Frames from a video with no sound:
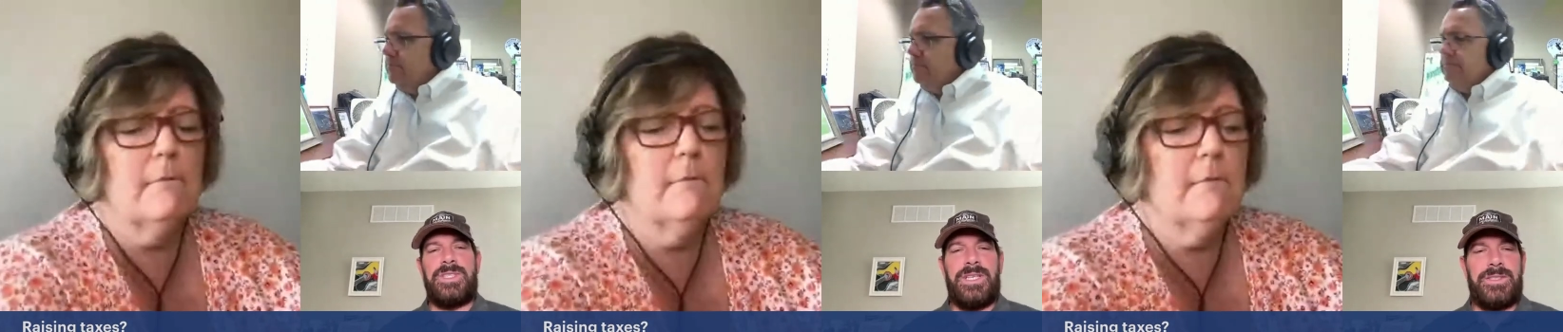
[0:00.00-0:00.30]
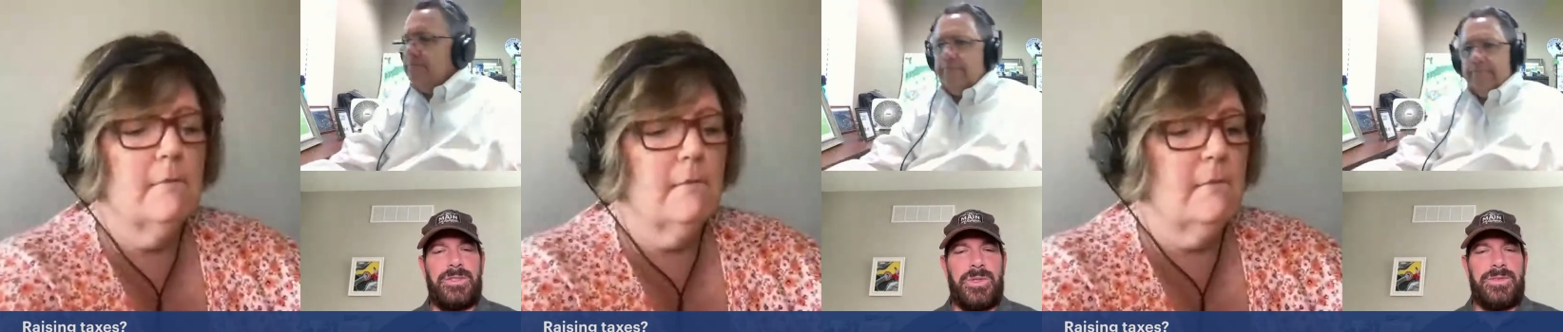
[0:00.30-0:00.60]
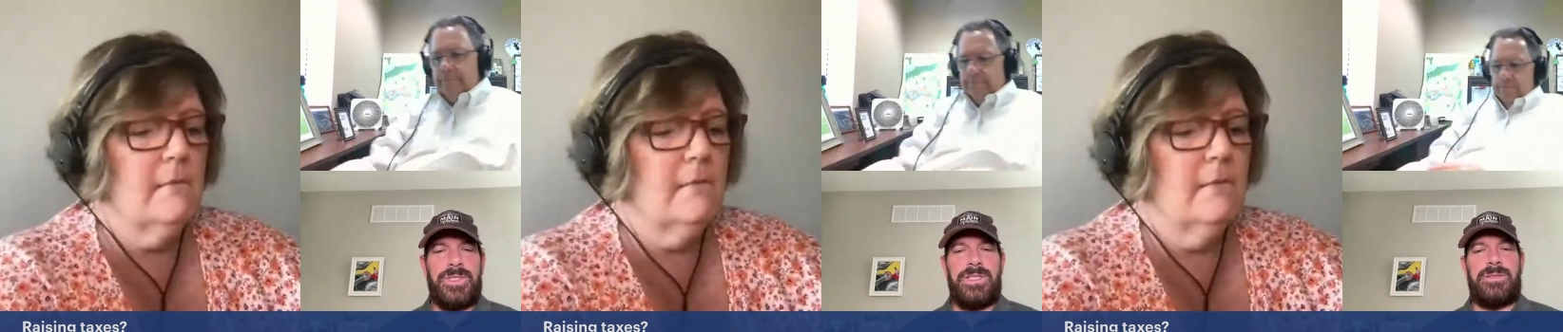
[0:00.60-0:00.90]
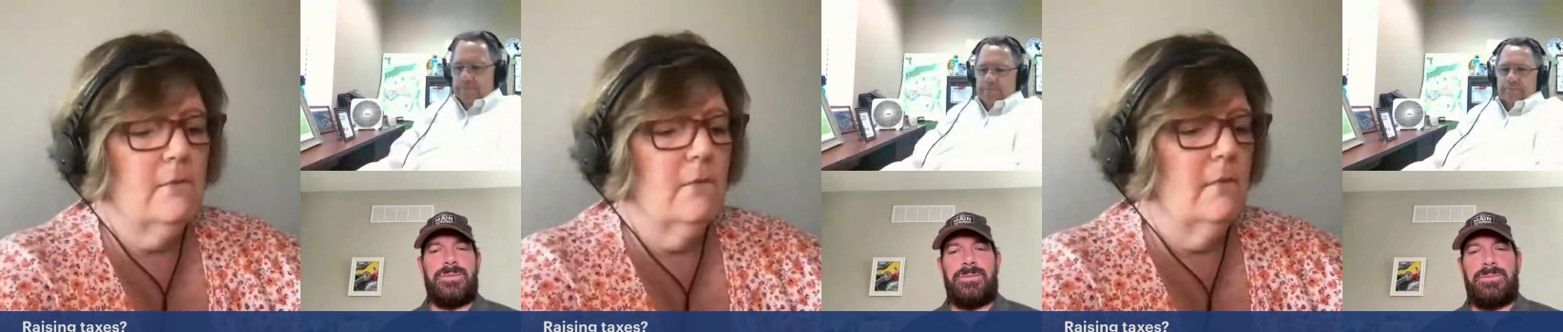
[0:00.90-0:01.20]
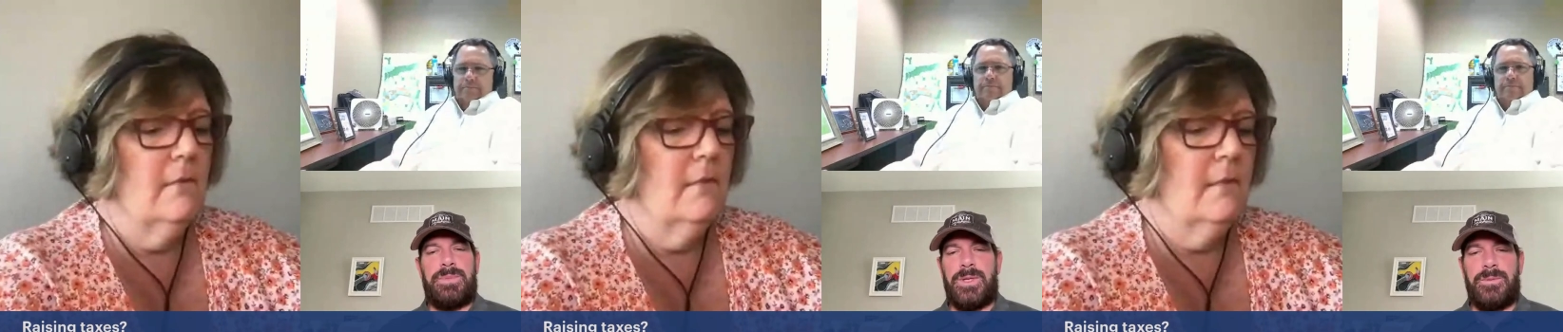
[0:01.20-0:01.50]
Speaker 1: cents, twelve cents
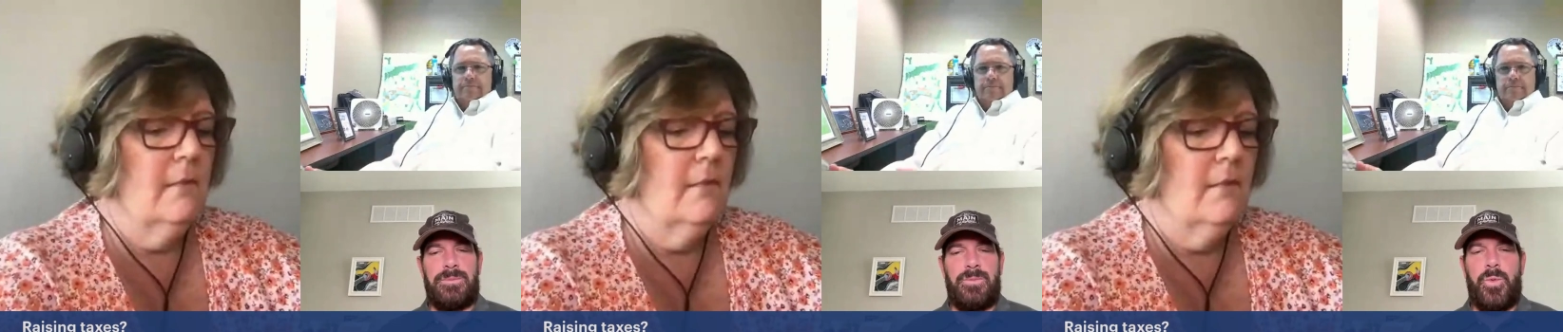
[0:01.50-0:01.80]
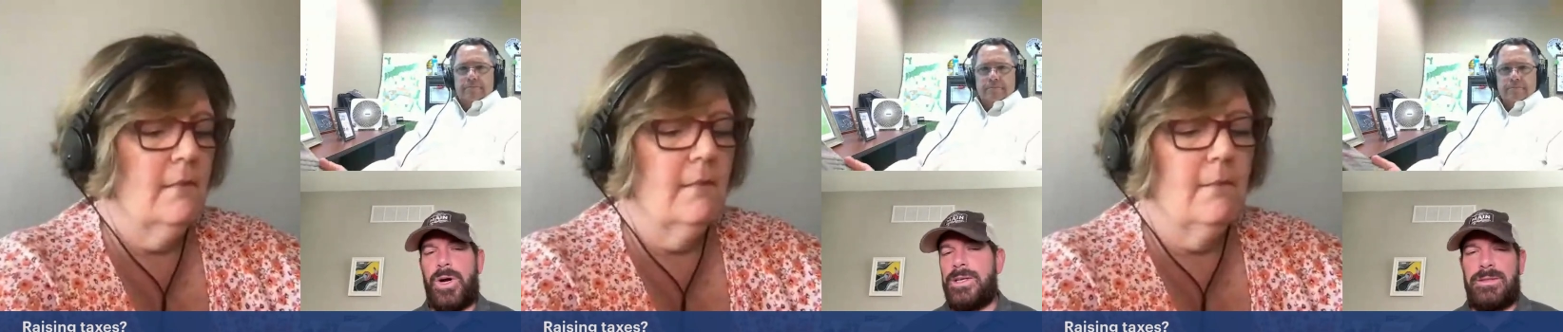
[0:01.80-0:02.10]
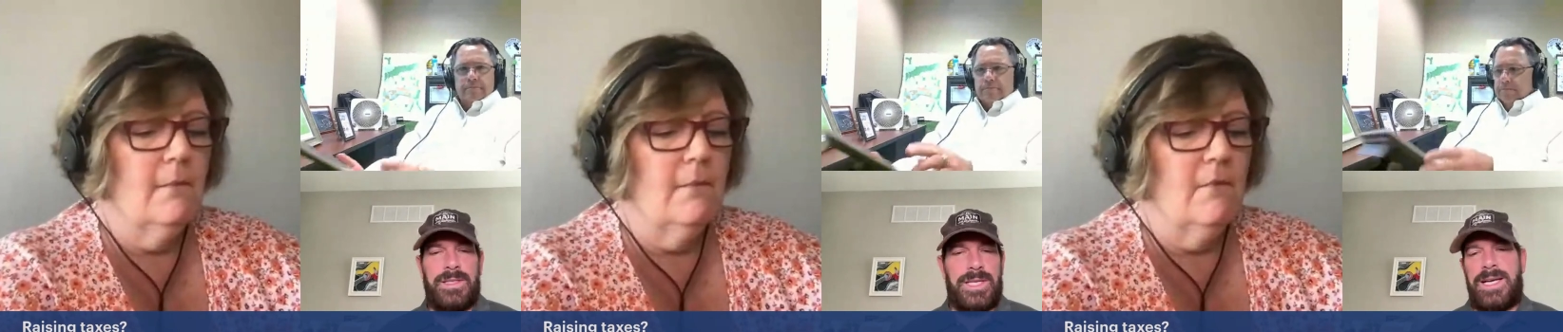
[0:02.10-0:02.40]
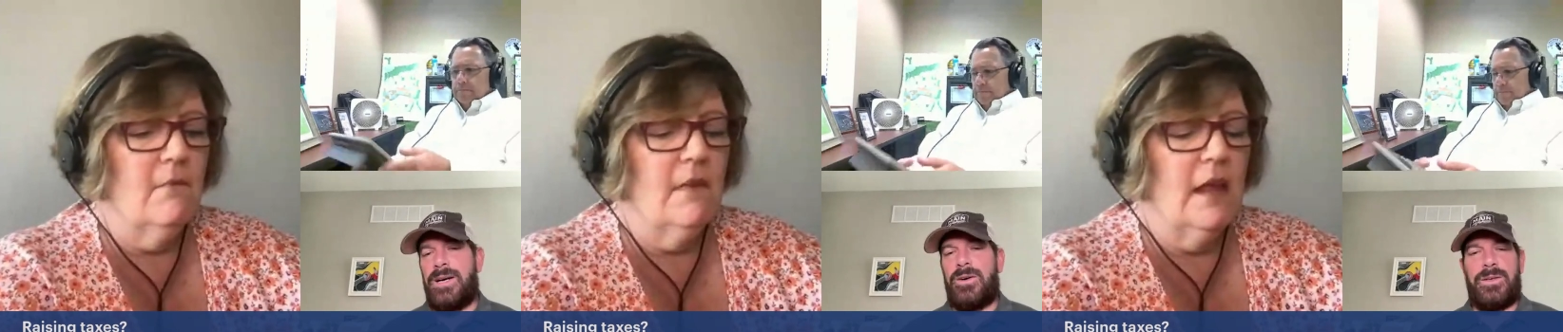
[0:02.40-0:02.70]
per what and how?